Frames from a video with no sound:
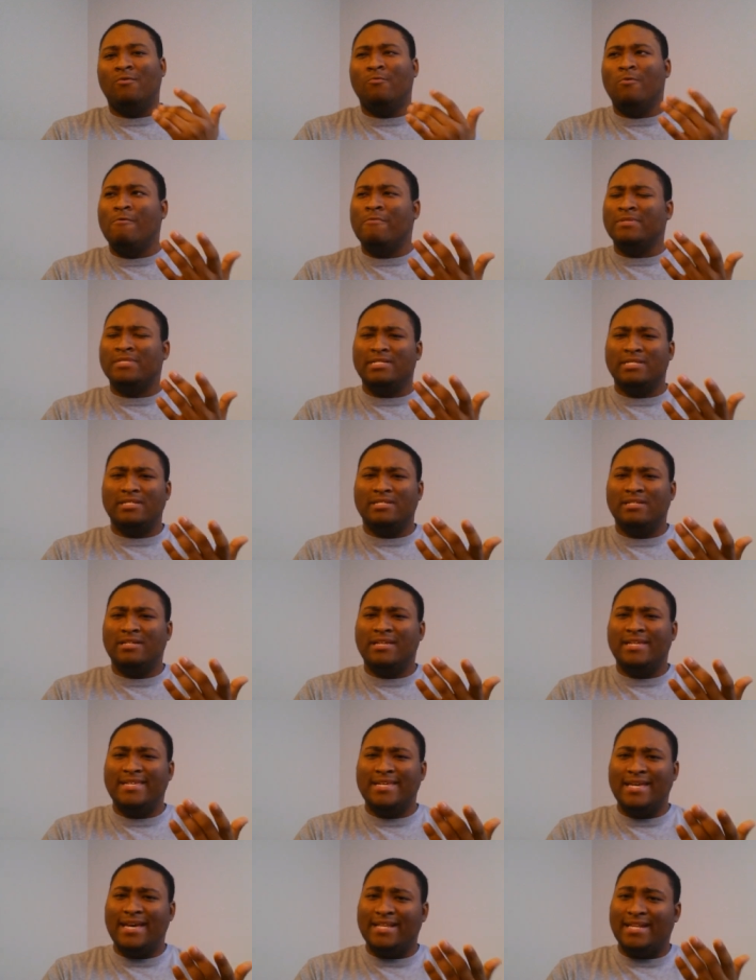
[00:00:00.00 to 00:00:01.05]
what was it?
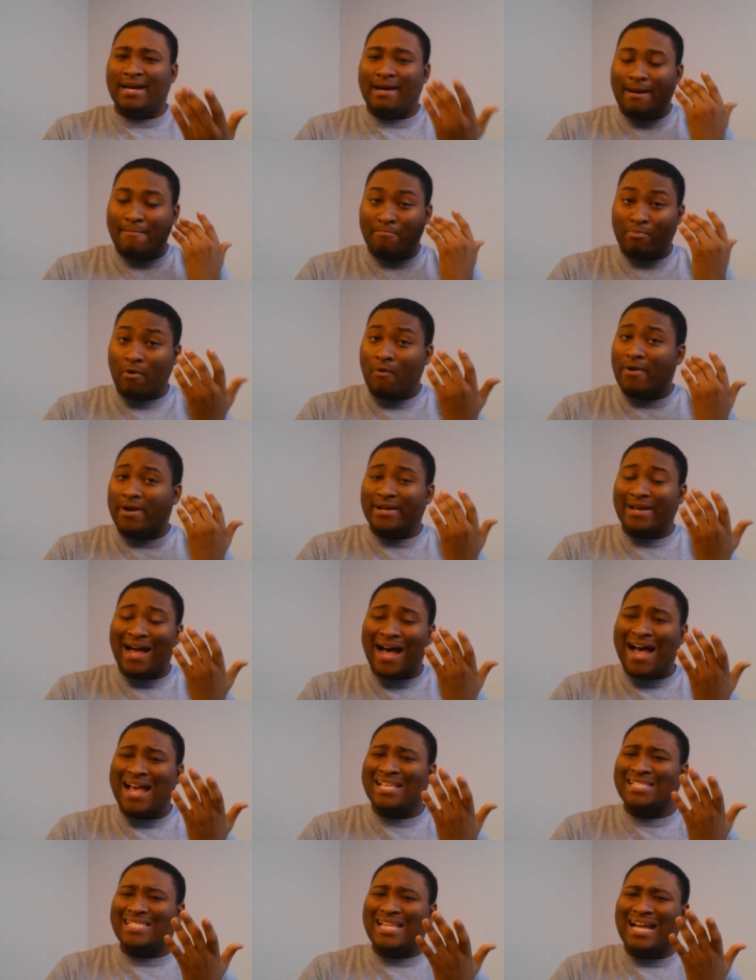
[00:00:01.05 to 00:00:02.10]
He had a broken
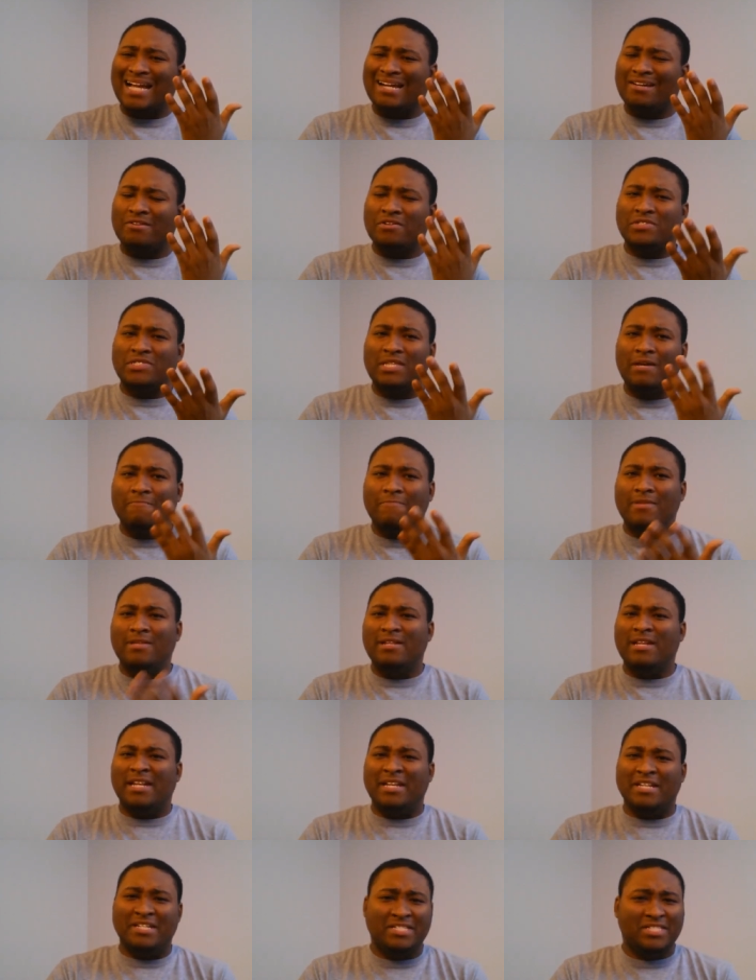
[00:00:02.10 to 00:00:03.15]
eye socket or something,
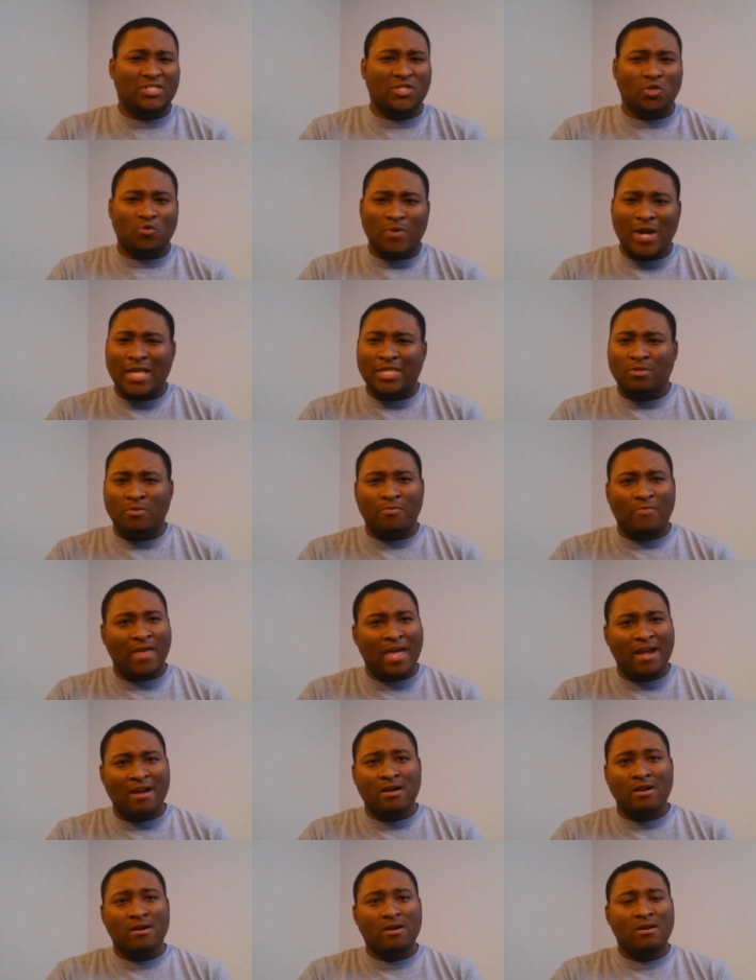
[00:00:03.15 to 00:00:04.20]
and he still wrestled
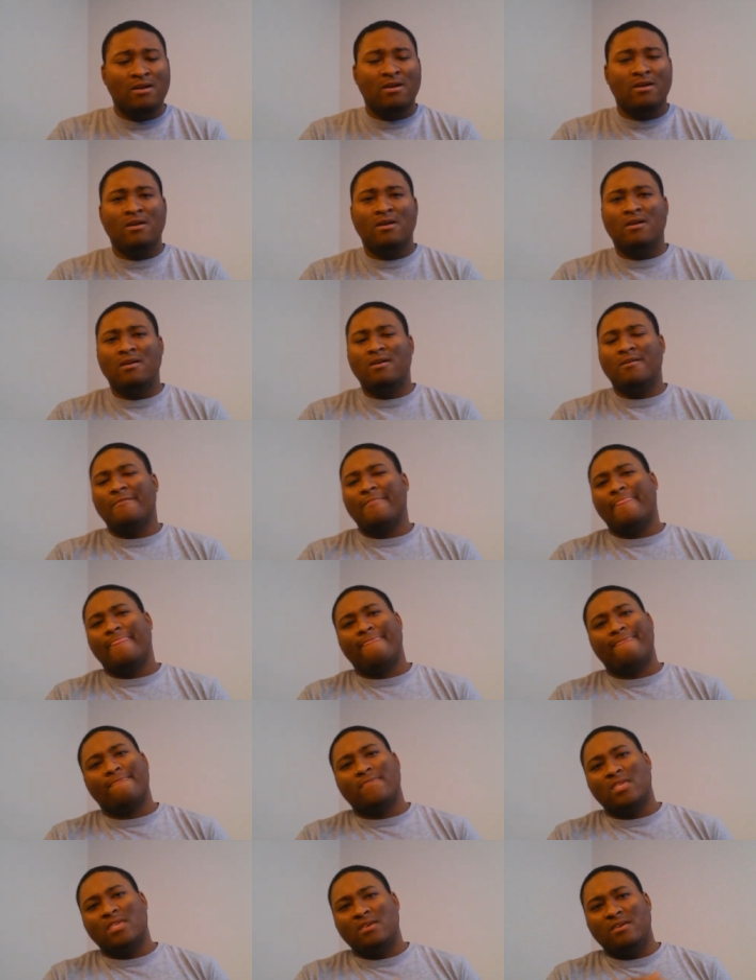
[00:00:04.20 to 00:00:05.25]
there.
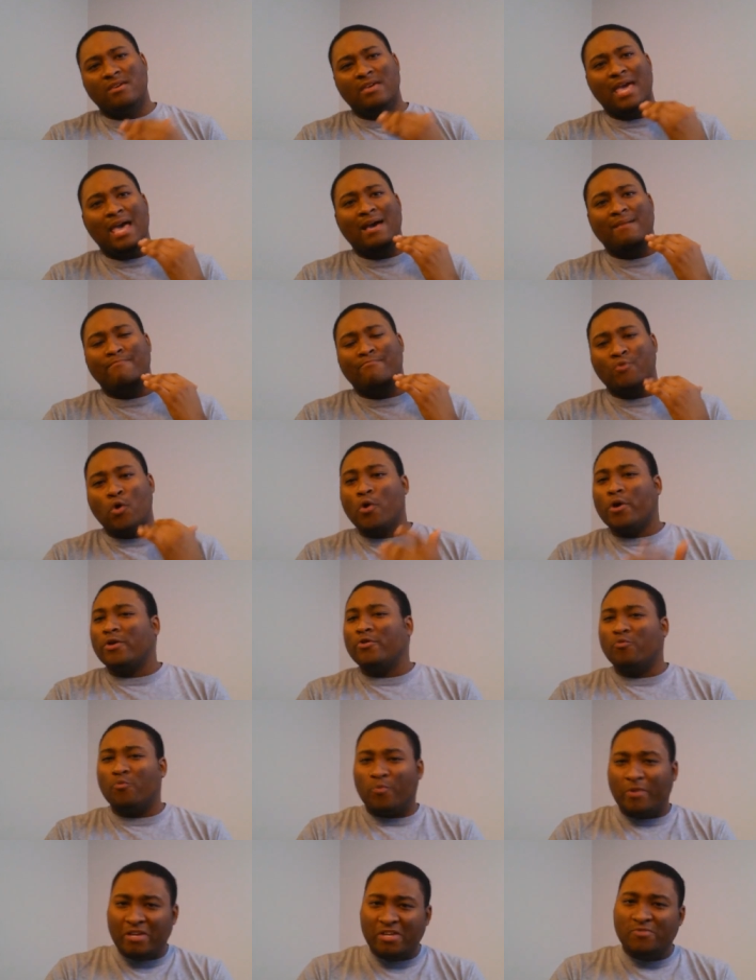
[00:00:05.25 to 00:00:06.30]
He had
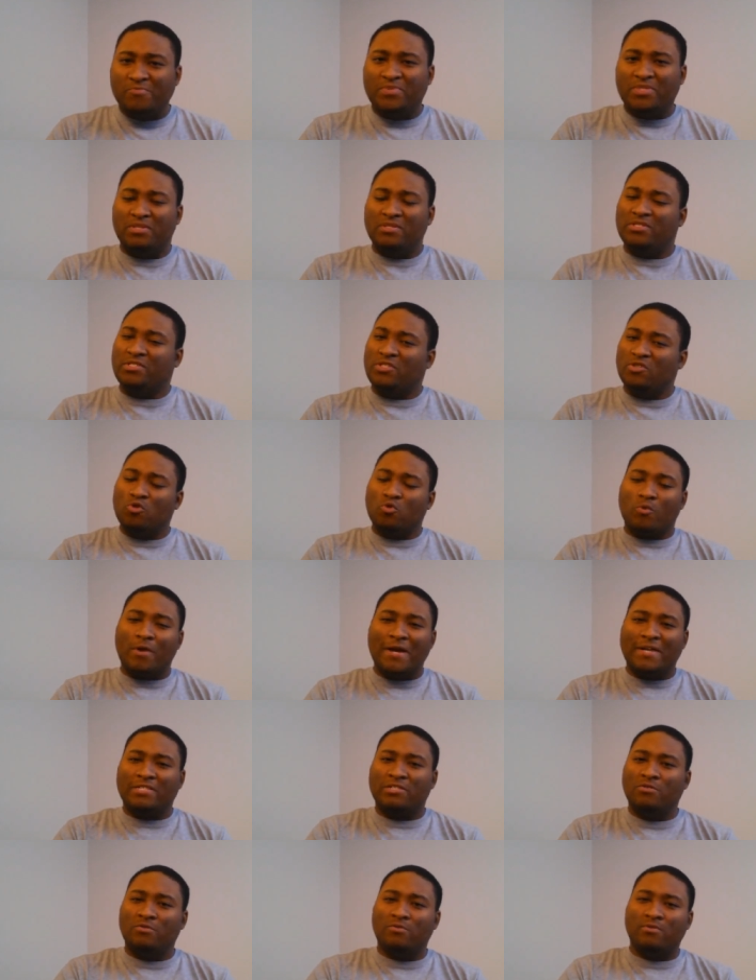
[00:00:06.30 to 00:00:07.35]
broken ribs and still
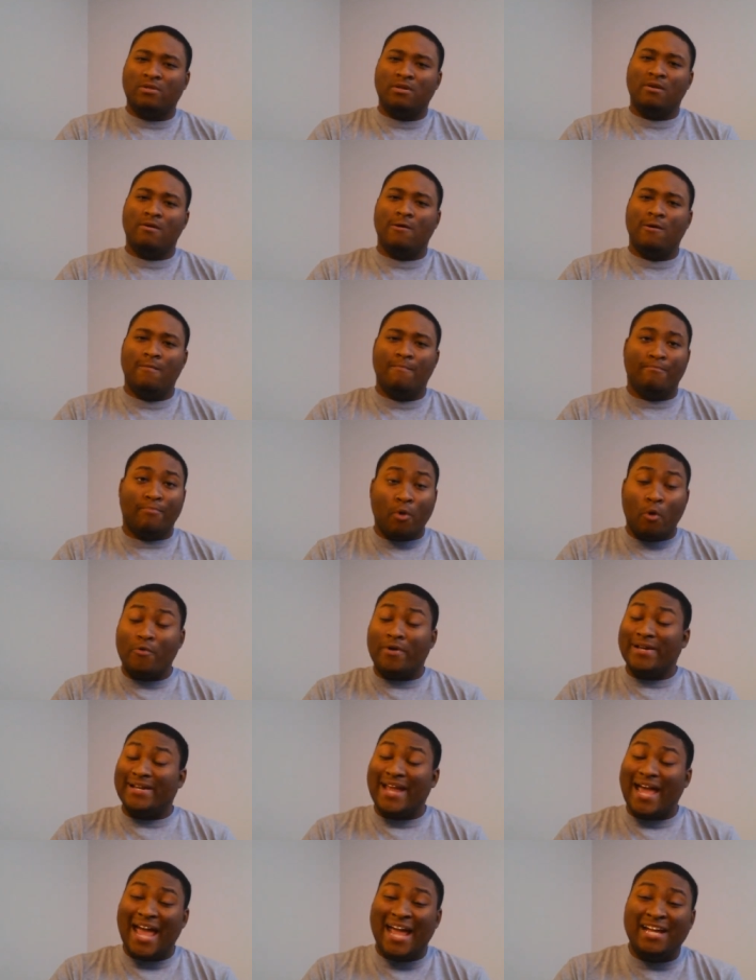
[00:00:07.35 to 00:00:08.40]
wrestled.
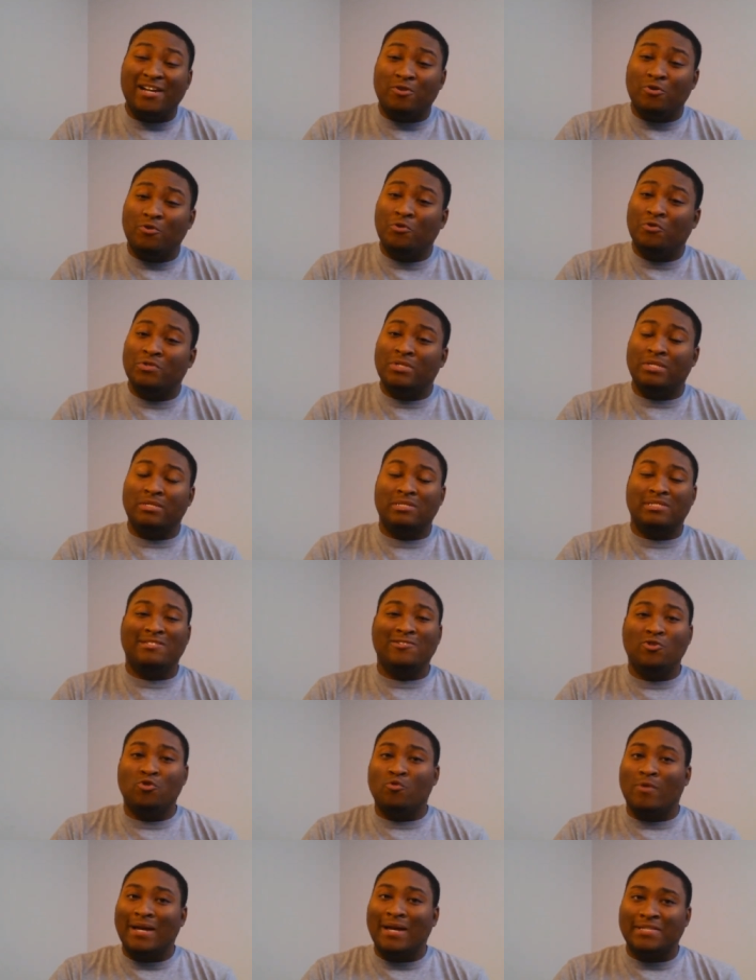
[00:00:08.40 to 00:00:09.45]
Broken ankles and
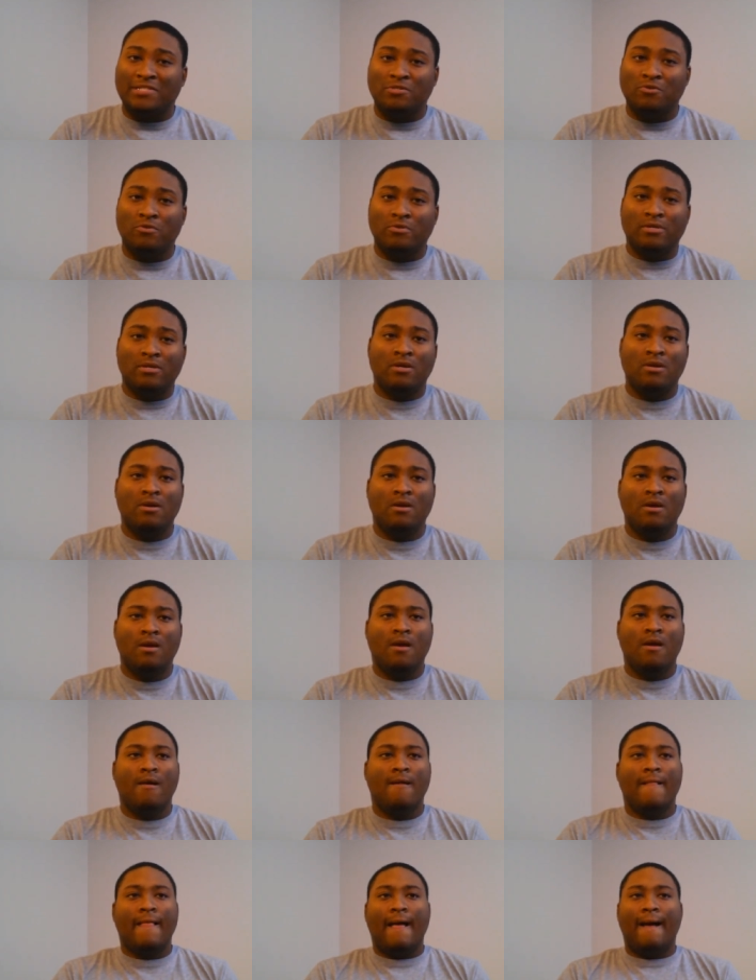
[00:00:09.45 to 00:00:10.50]
still wrestled.
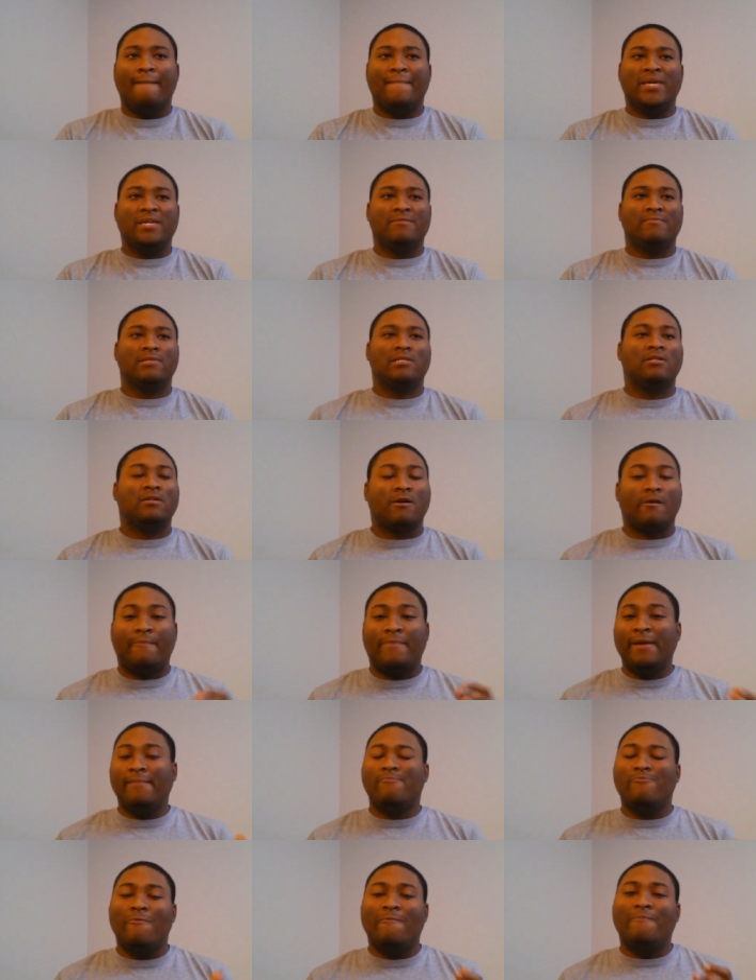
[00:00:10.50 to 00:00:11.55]
I mean, look,
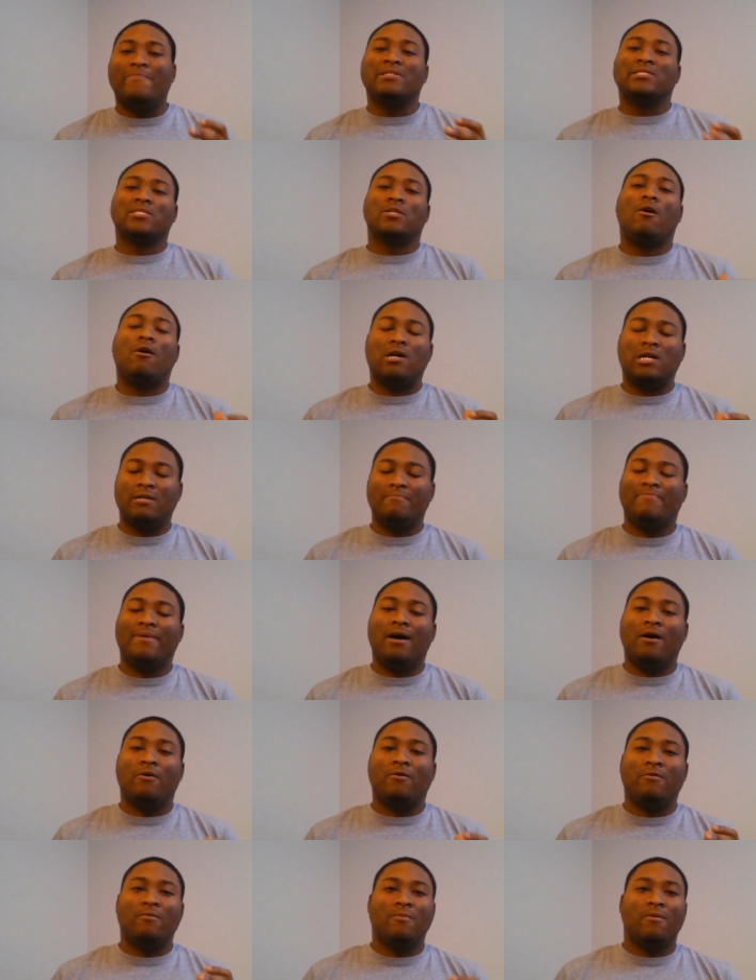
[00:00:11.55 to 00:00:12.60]
people have been talking
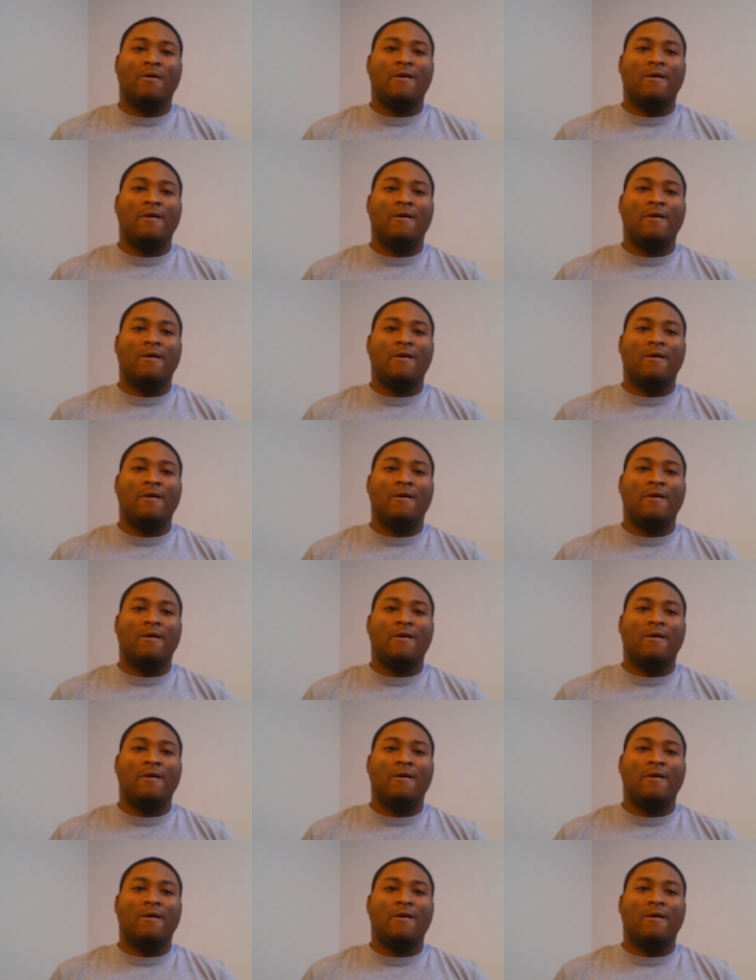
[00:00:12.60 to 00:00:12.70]
about,